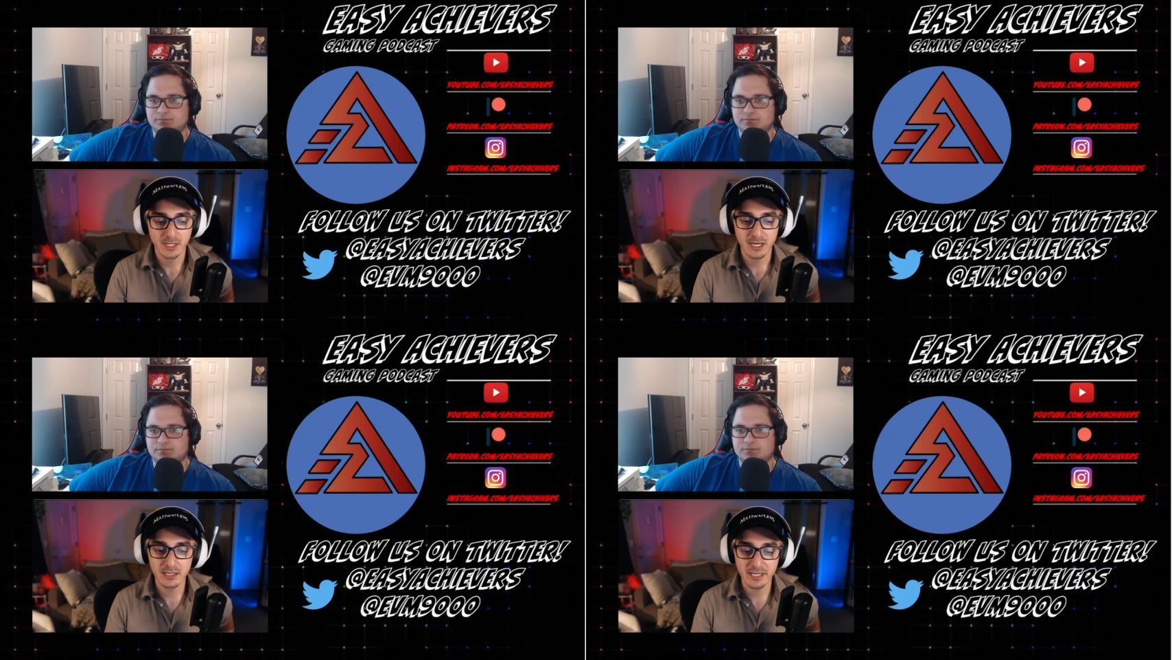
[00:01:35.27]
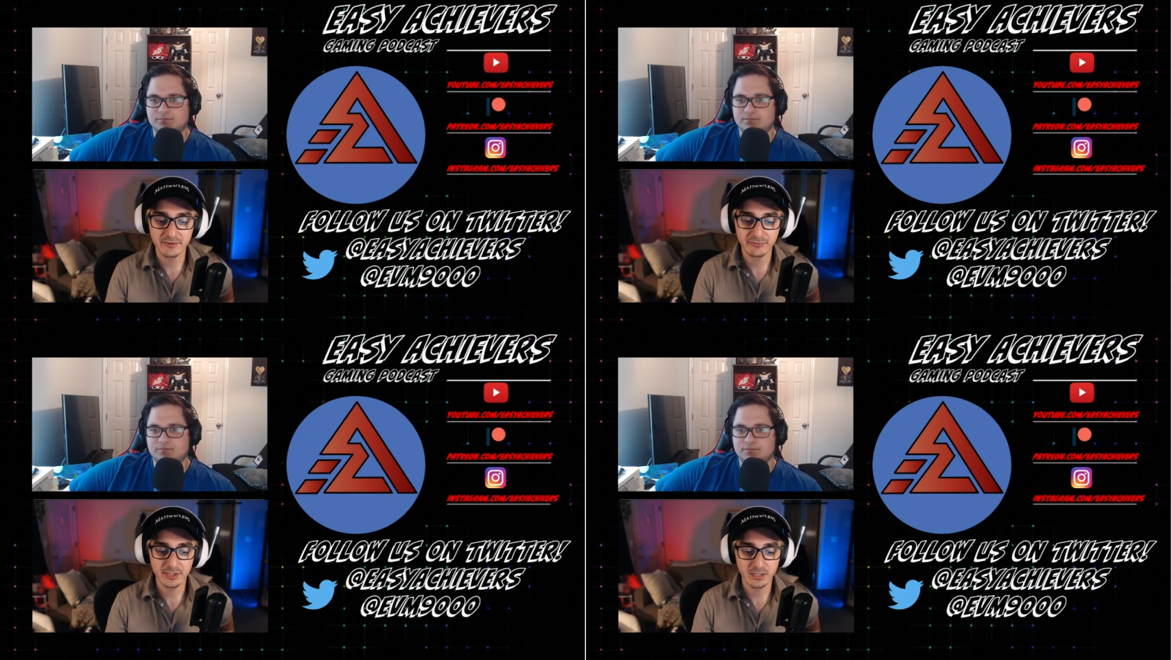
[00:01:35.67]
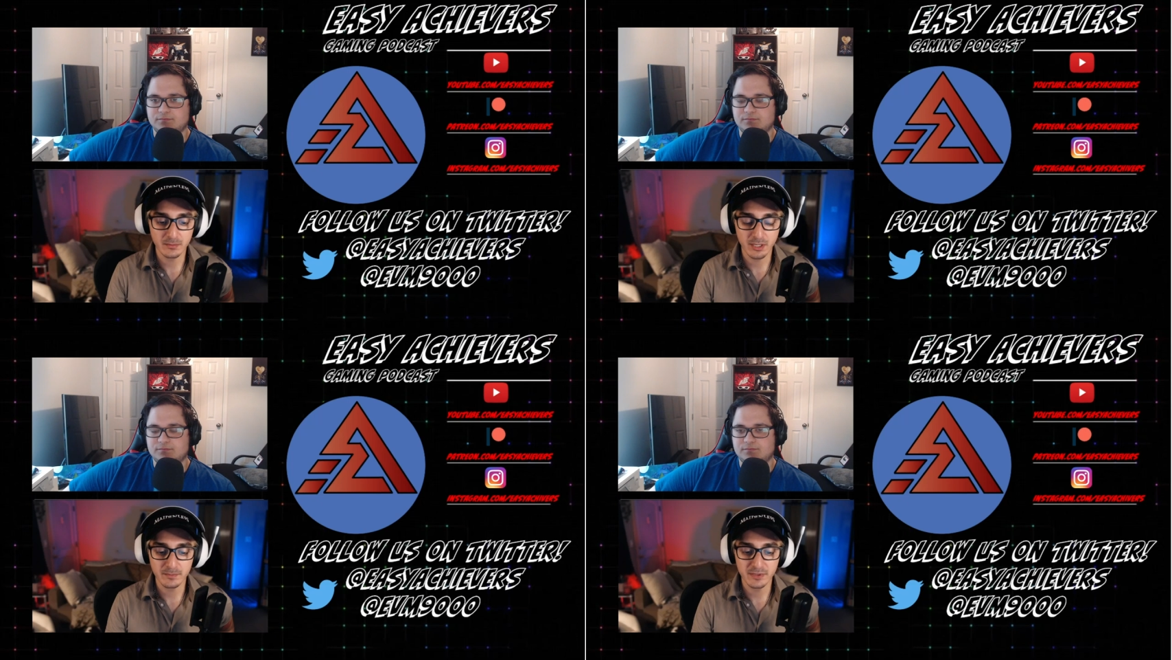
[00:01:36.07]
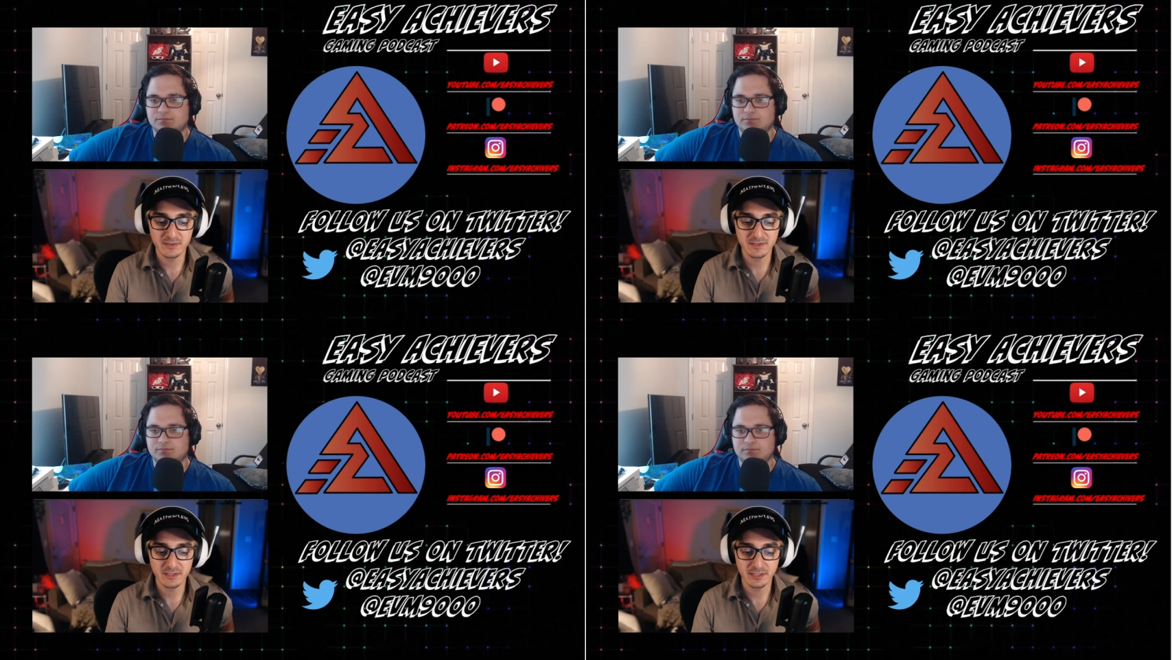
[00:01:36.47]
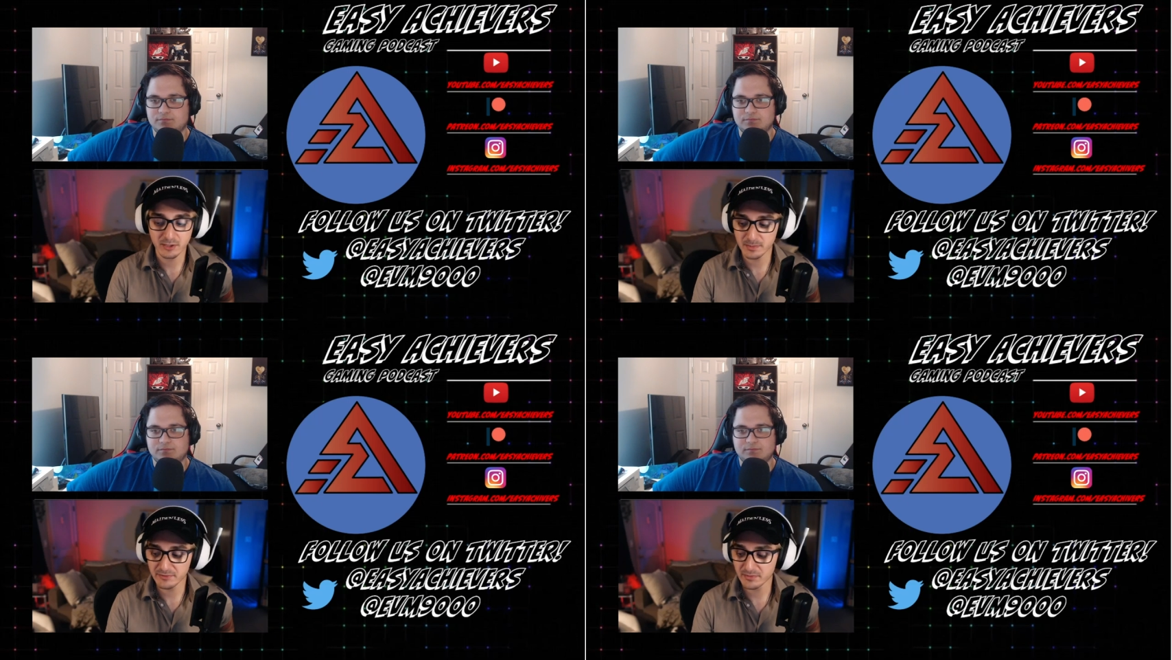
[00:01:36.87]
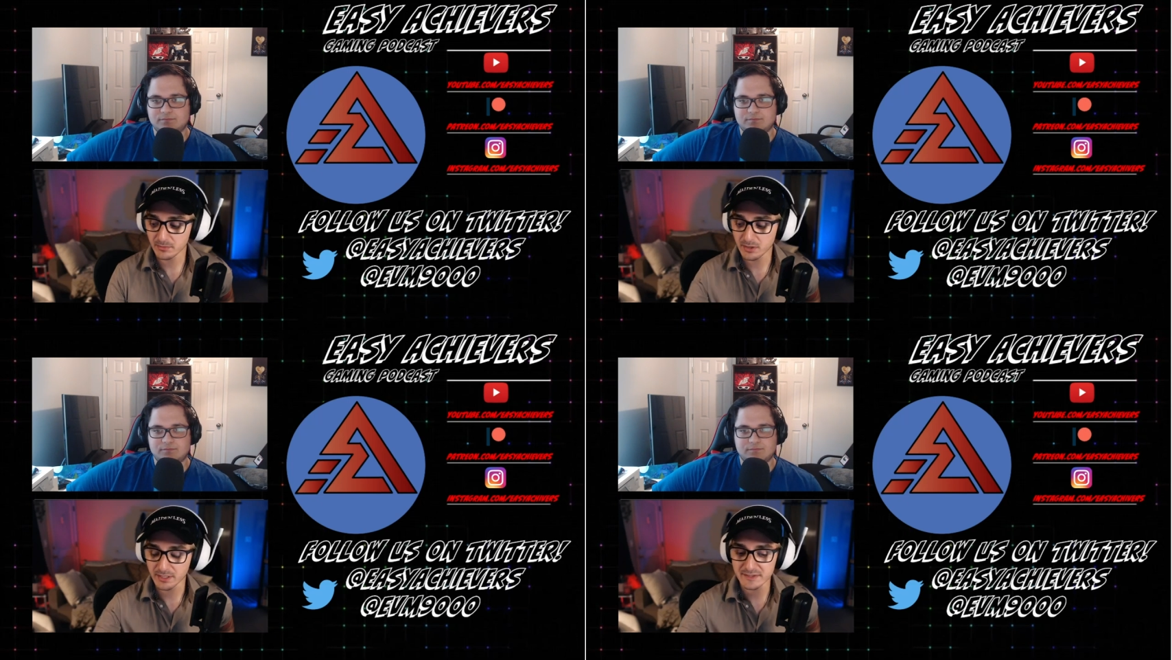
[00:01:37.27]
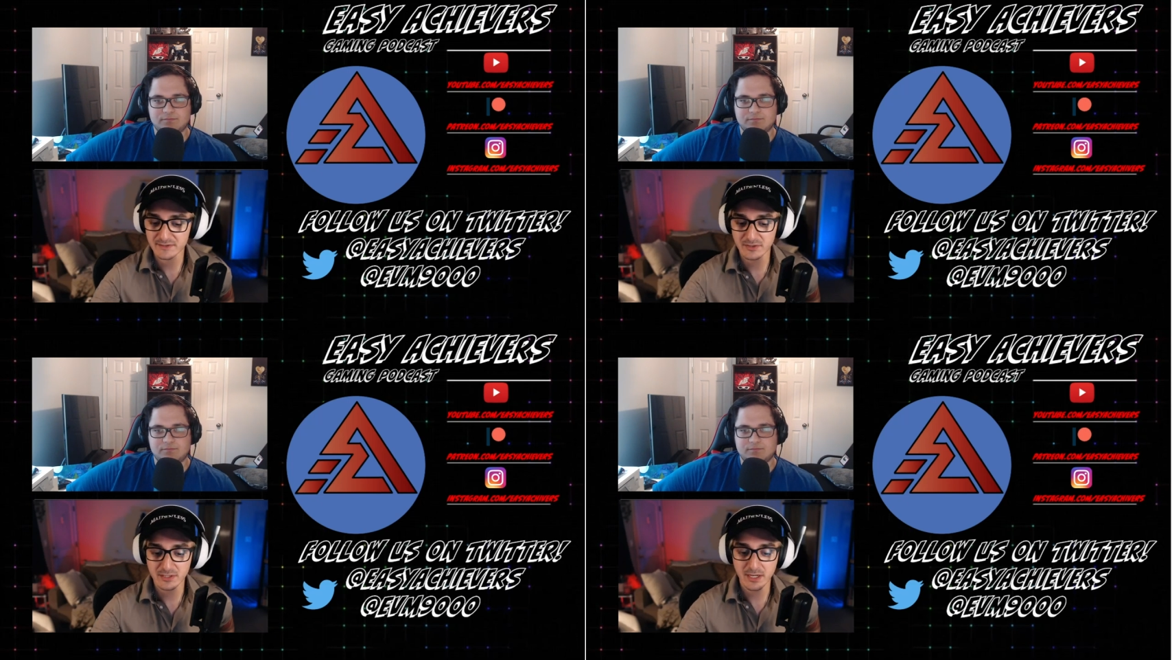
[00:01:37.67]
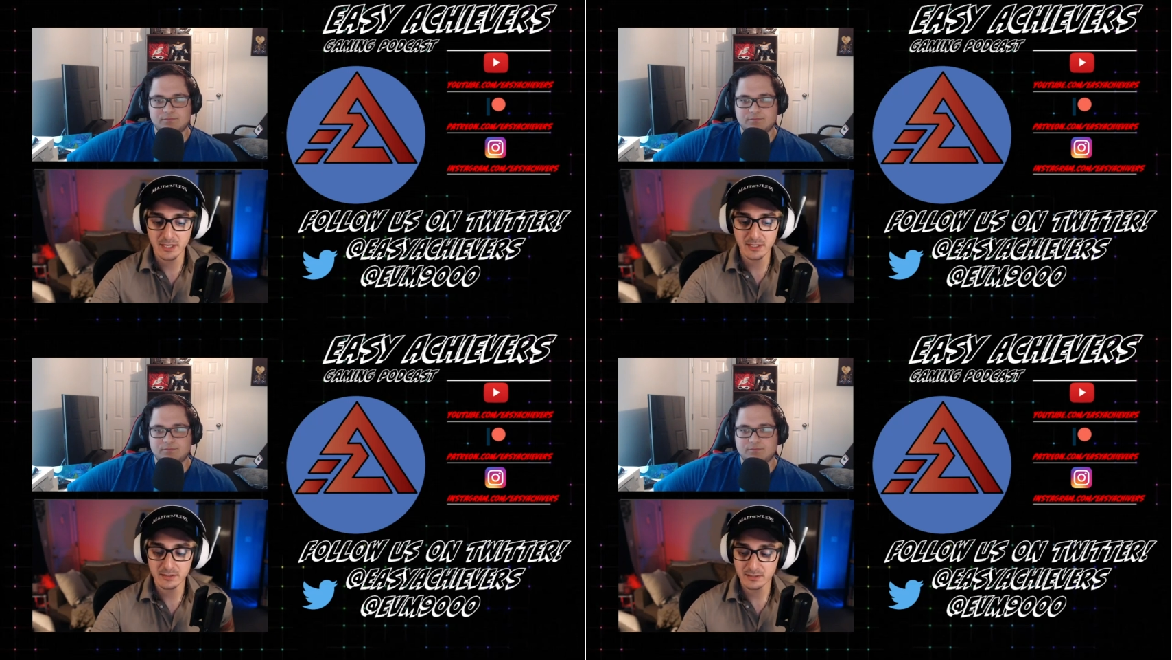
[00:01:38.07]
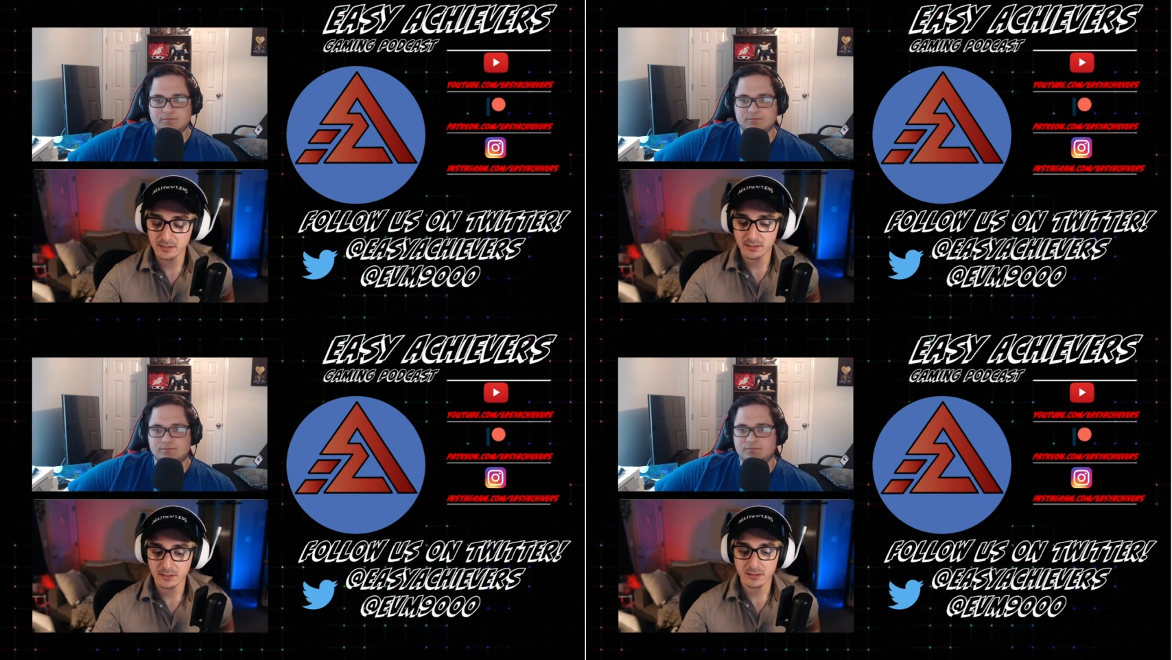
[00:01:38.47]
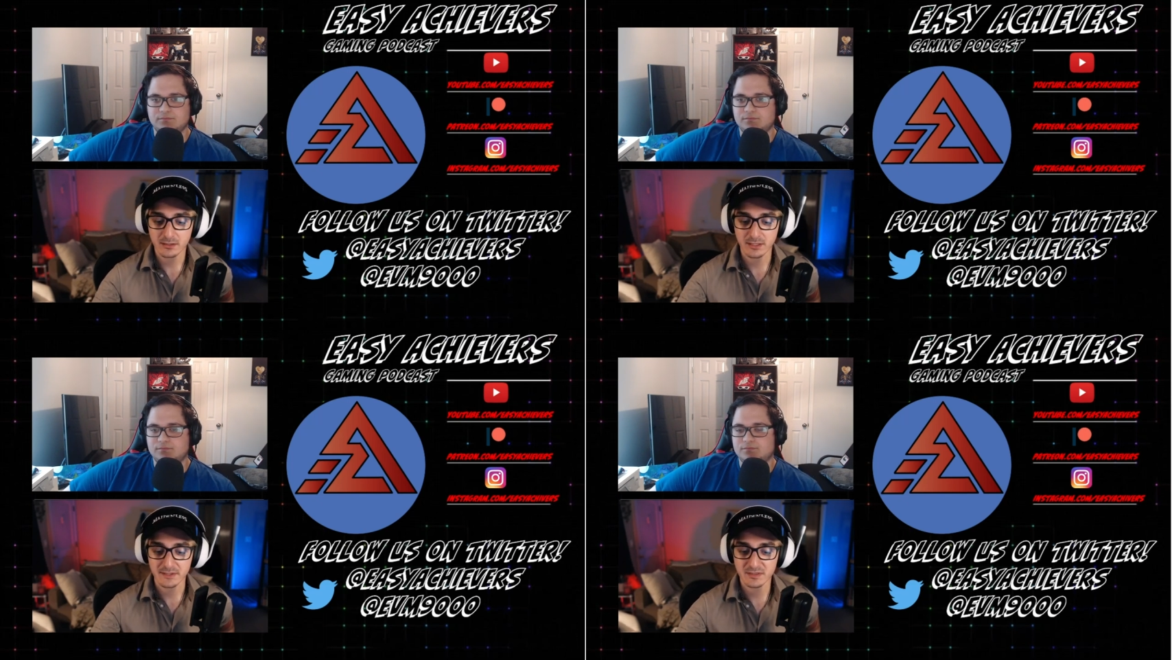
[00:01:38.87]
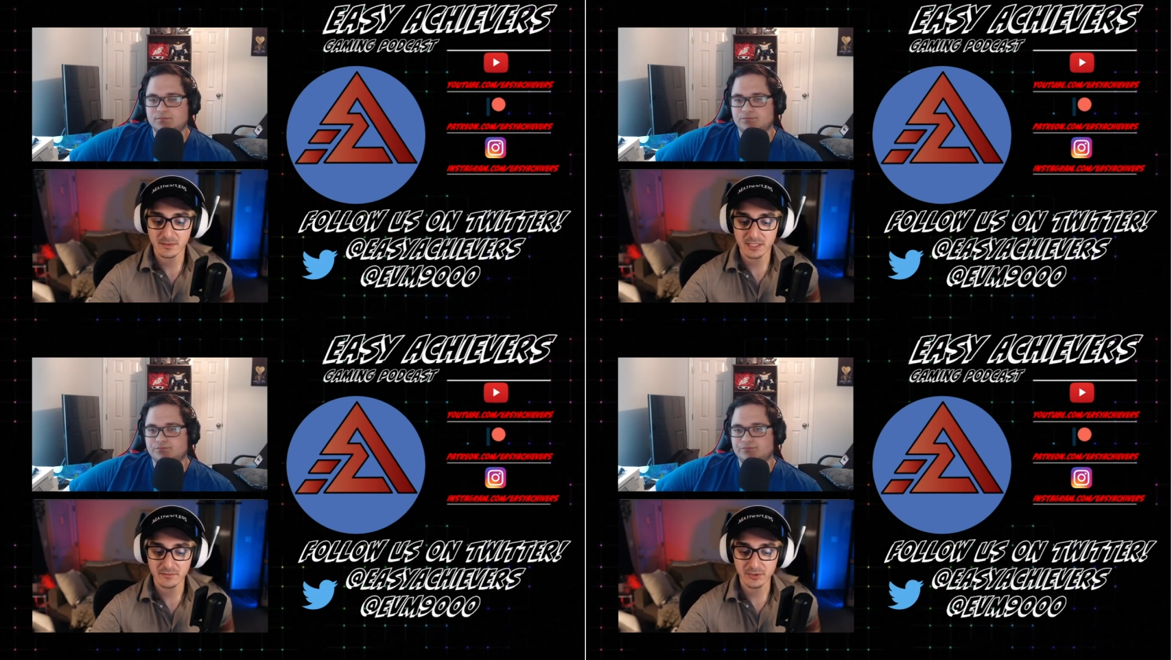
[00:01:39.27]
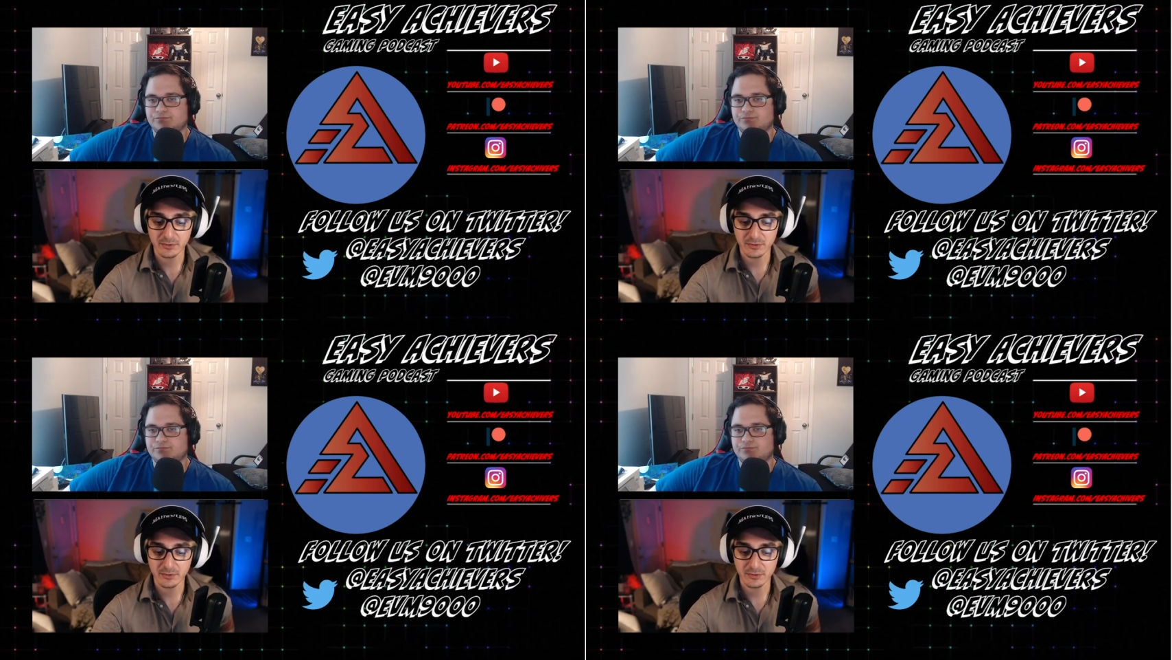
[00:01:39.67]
Speaker 1: I like Freedom on PC. Like correct me if I'm wrong, is there not like some kind of